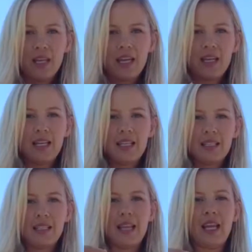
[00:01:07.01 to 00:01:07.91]
and
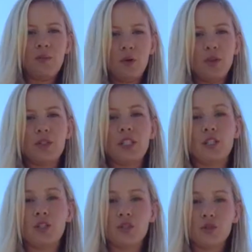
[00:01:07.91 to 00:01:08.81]
isn't able to
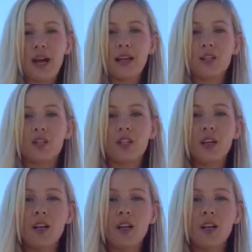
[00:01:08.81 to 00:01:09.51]
stretch